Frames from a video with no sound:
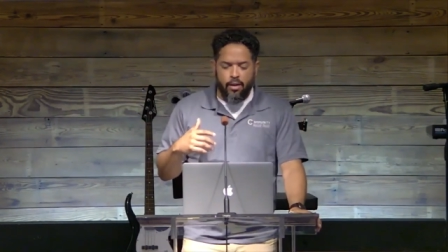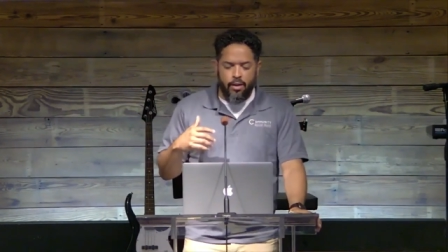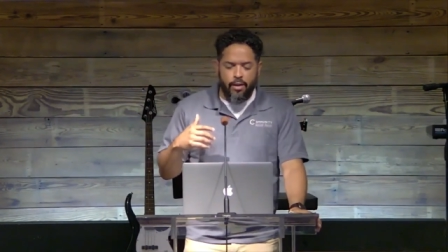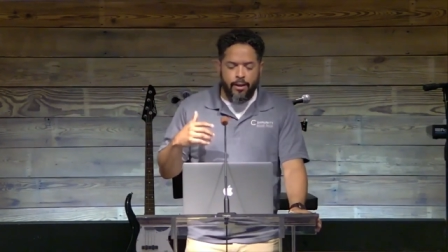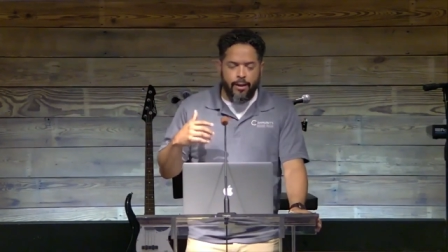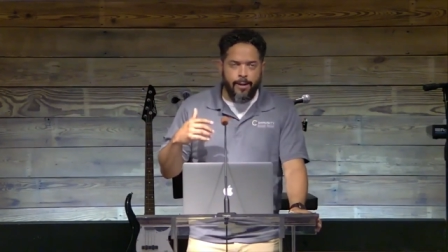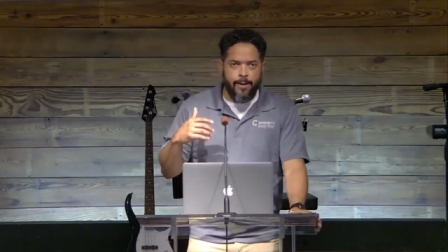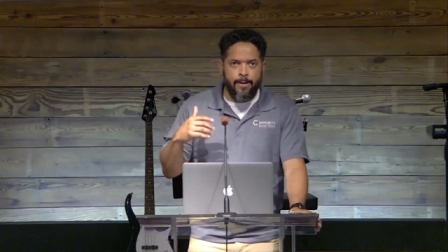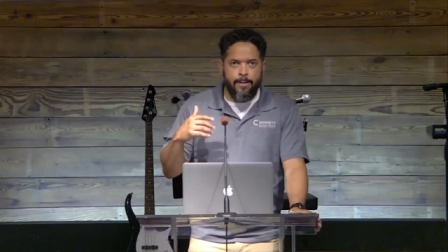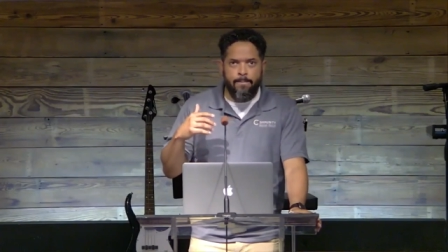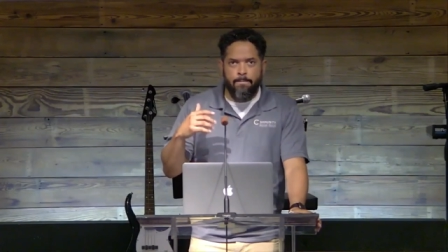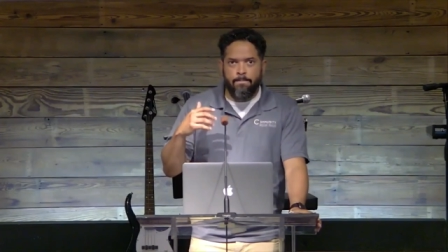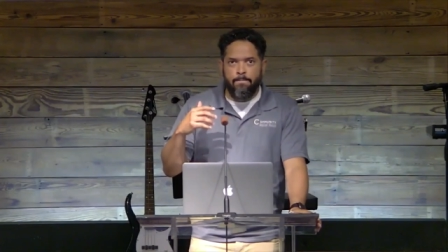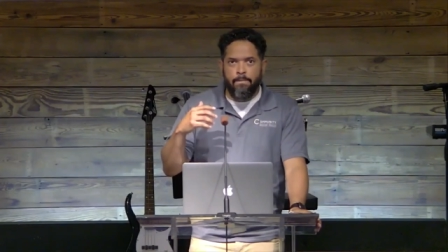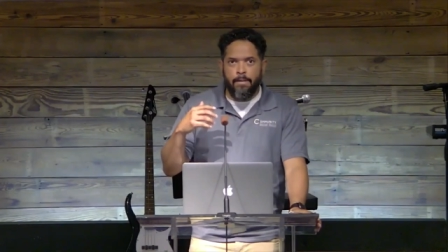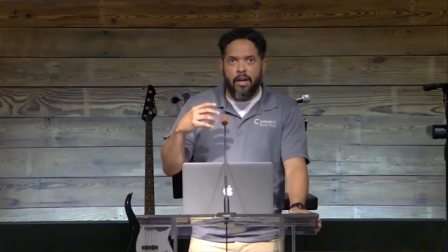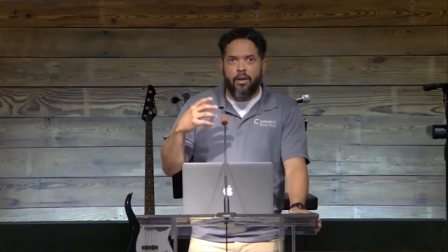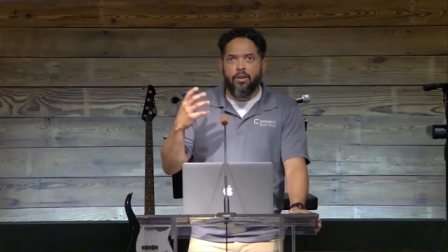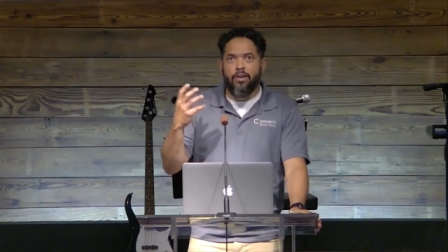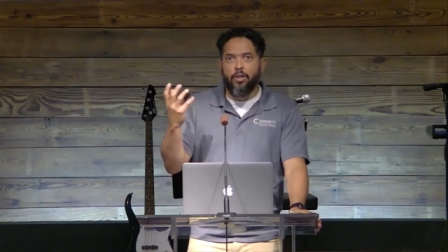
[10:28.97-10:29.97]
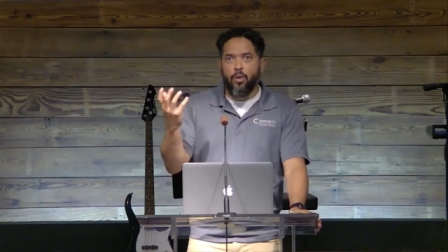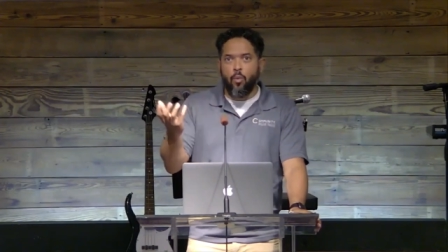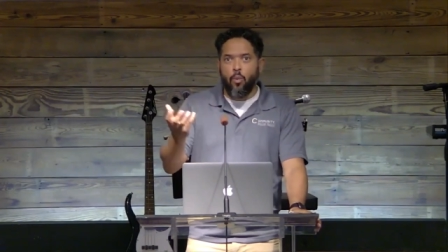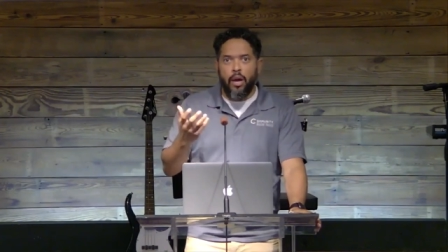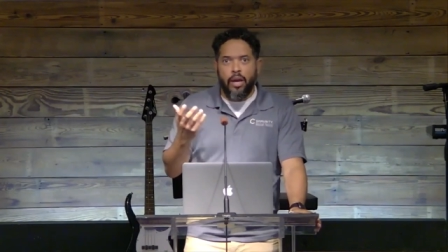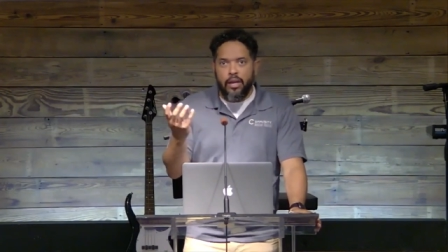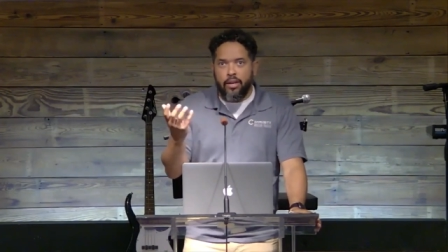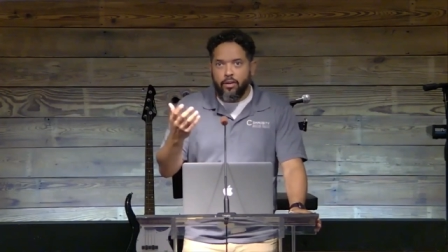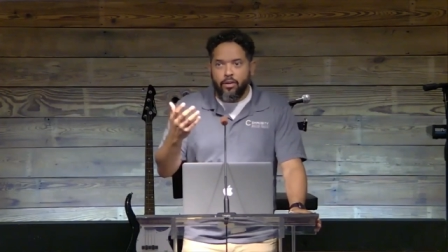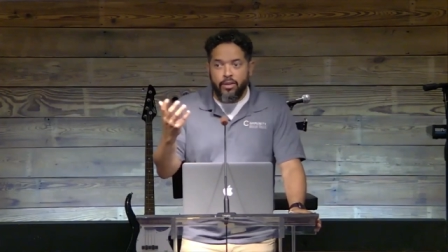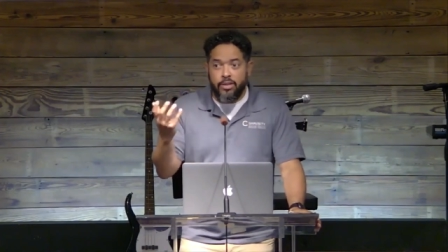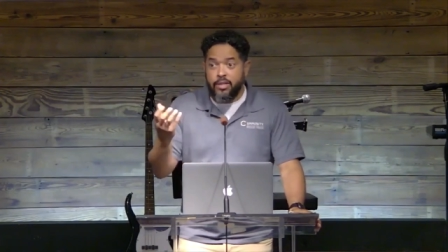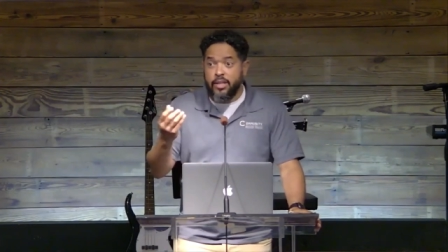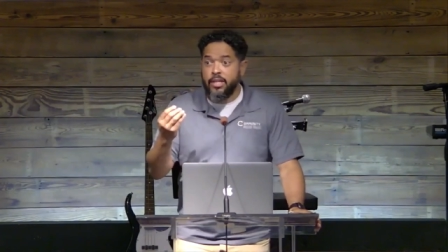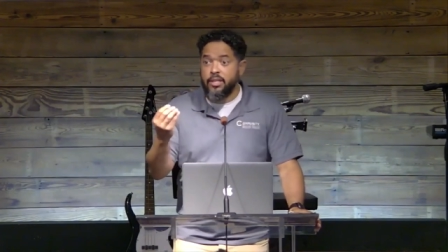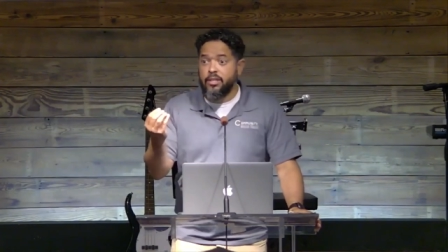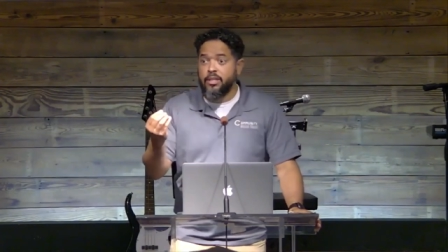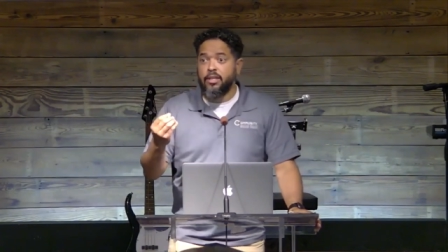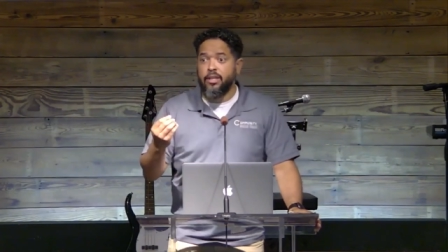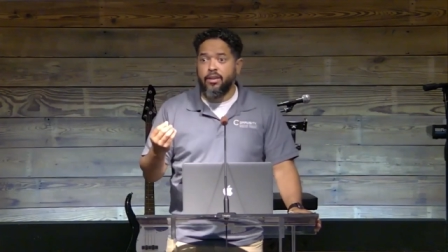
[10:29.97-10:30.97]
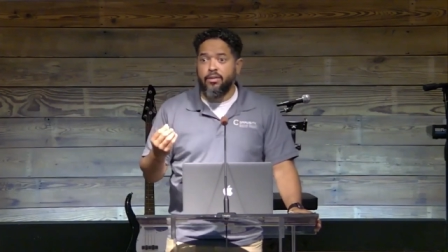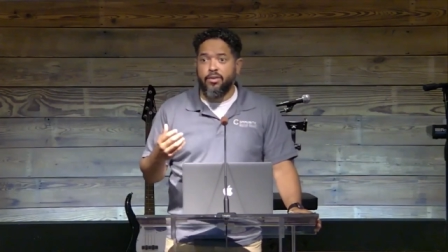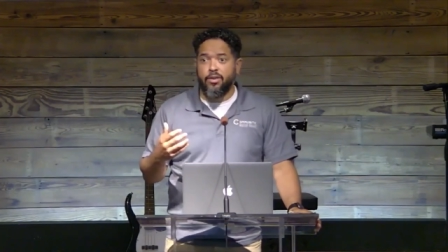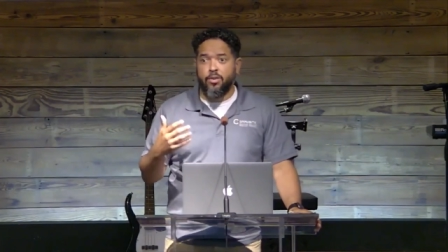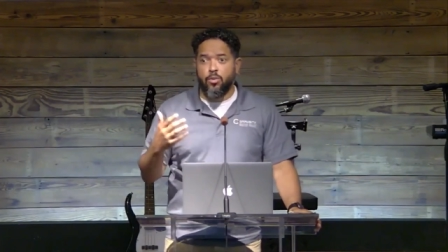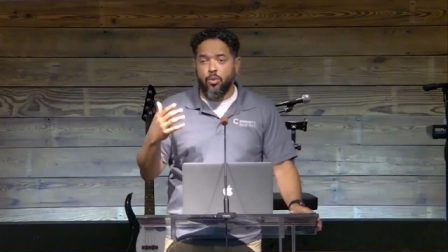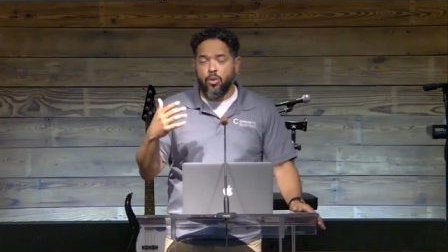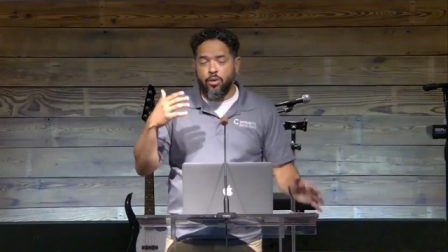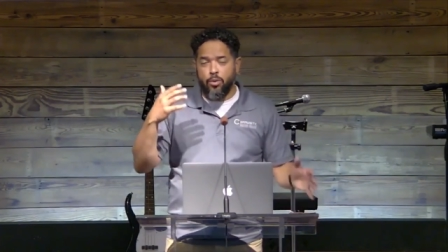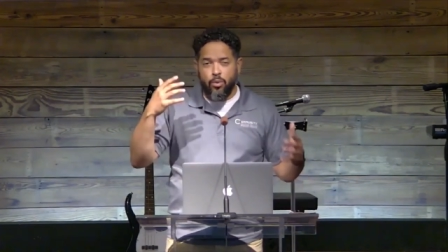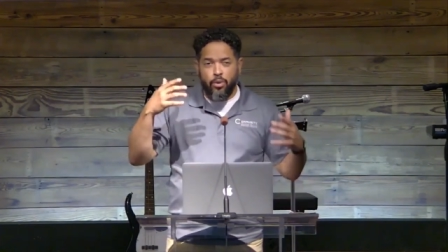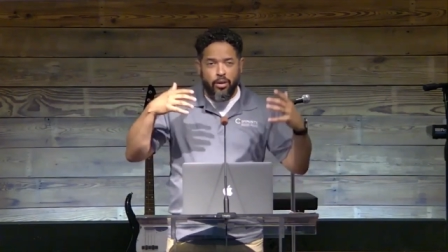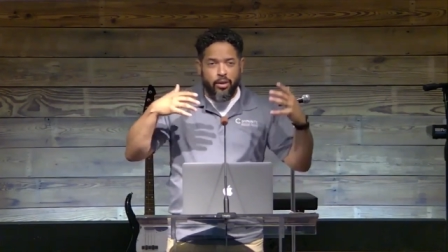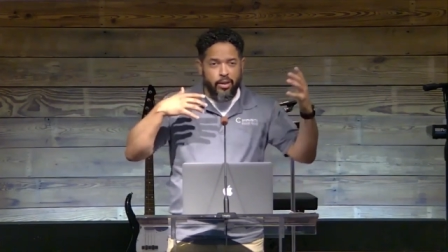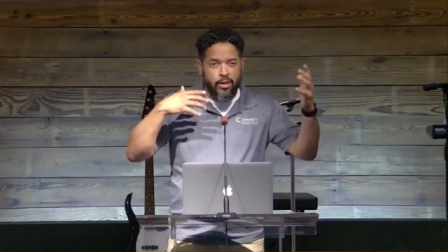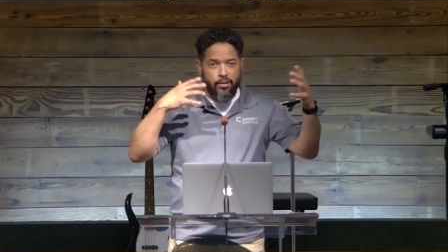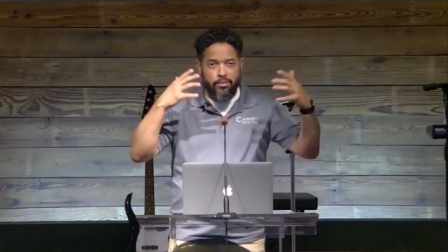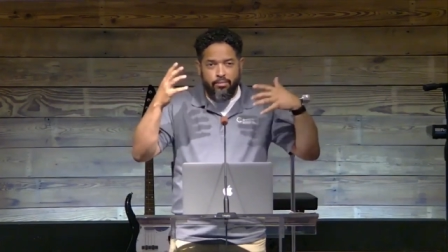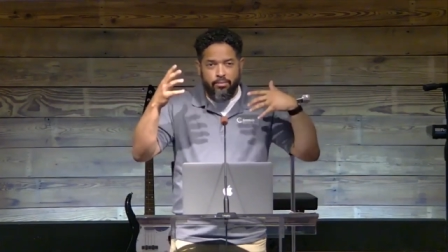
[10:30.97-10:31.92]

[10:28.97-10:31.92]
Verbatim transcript: um, how could the weight or intensity of this word really